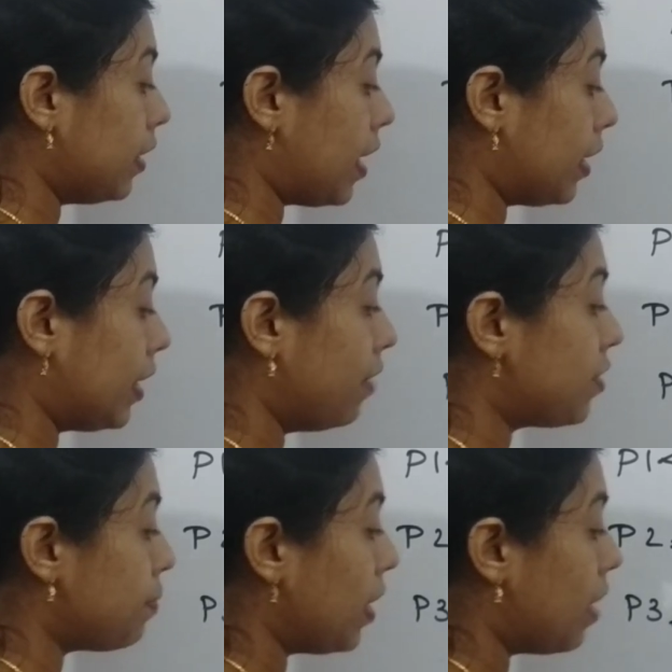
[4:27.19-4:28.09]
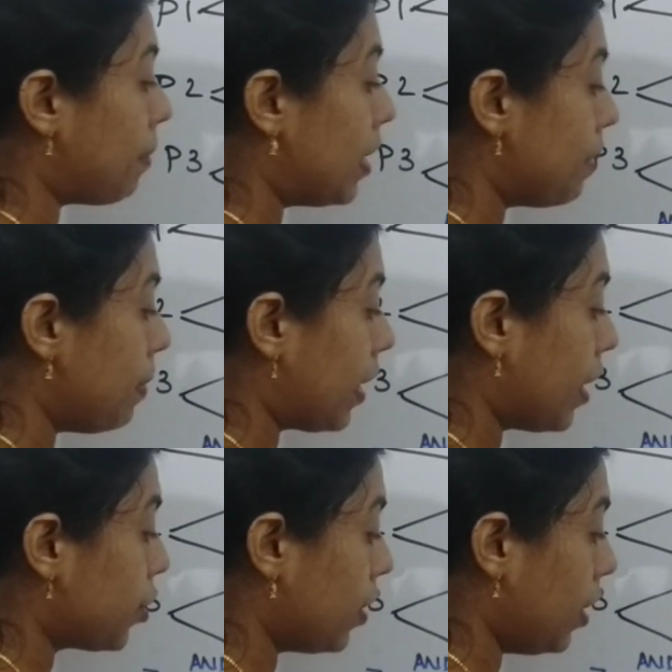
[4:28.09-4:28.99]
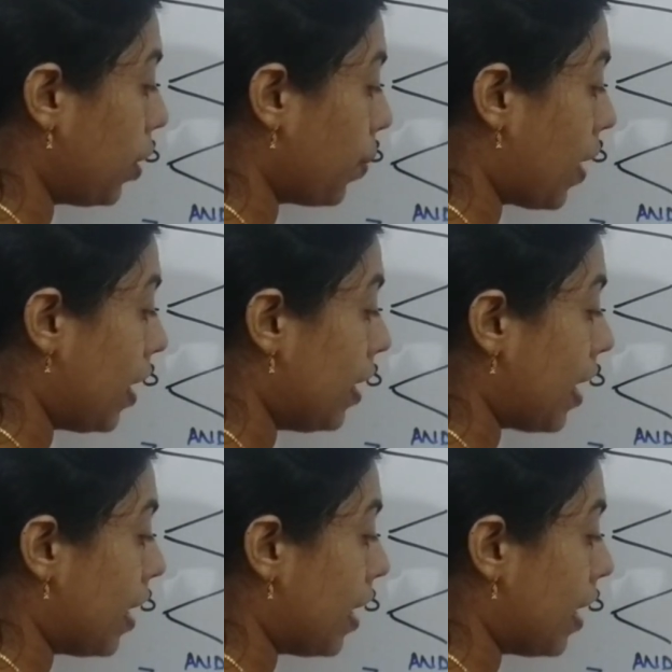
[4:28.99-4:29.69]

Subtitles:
that gives me a multiplication equivalent,